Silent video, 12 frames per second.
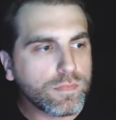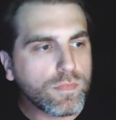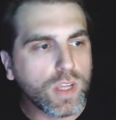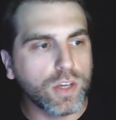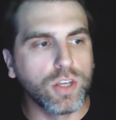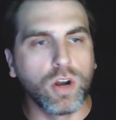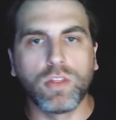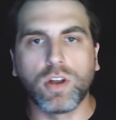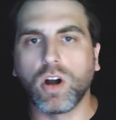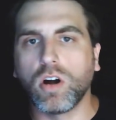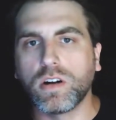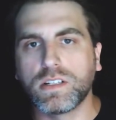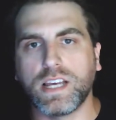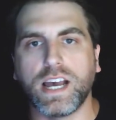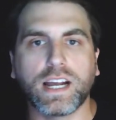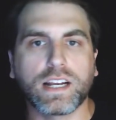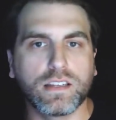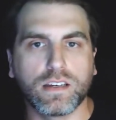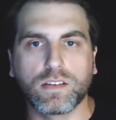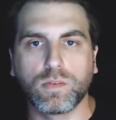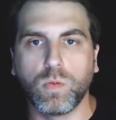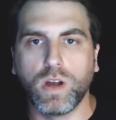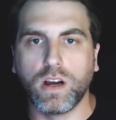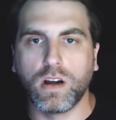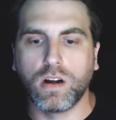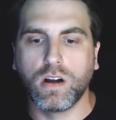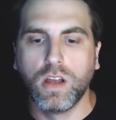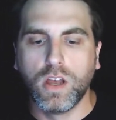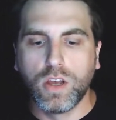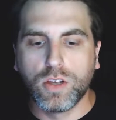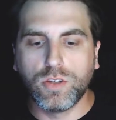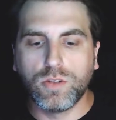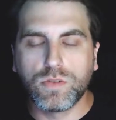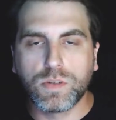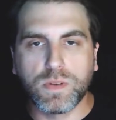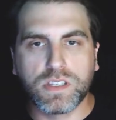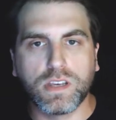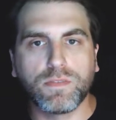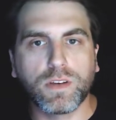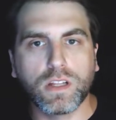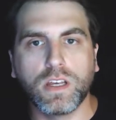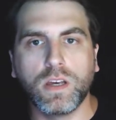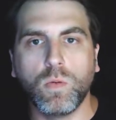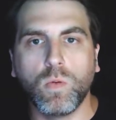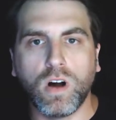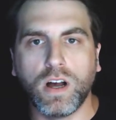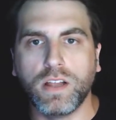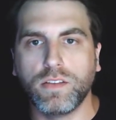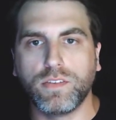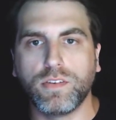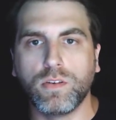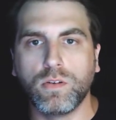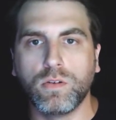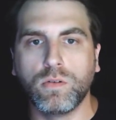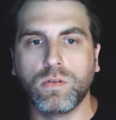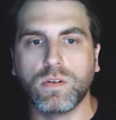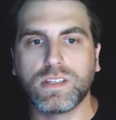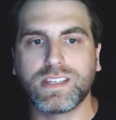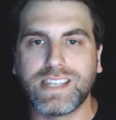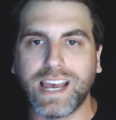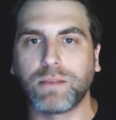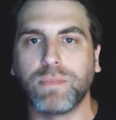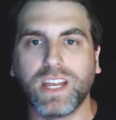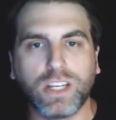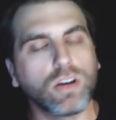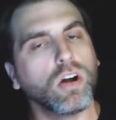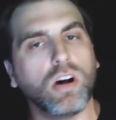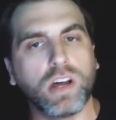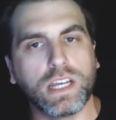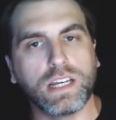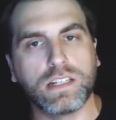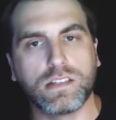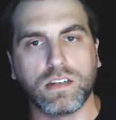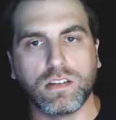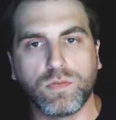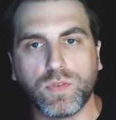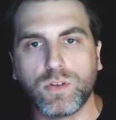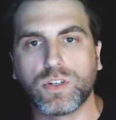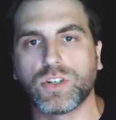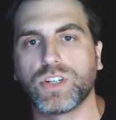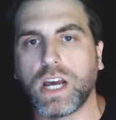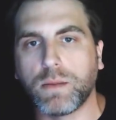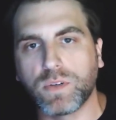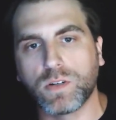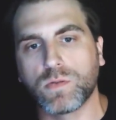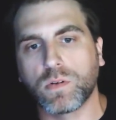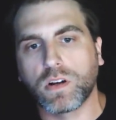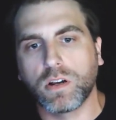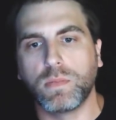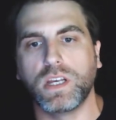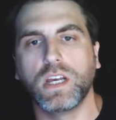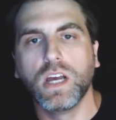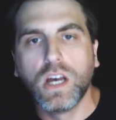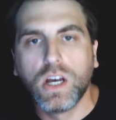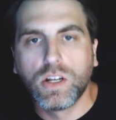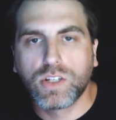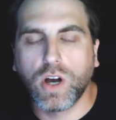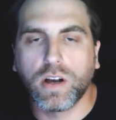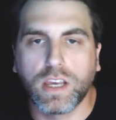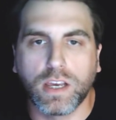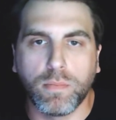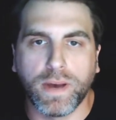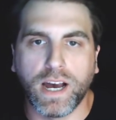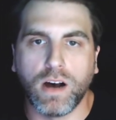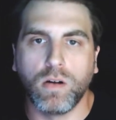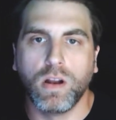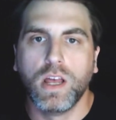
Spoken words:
there are tactics where you specifically want to segment your audience, and in future chapters we're going to be talking about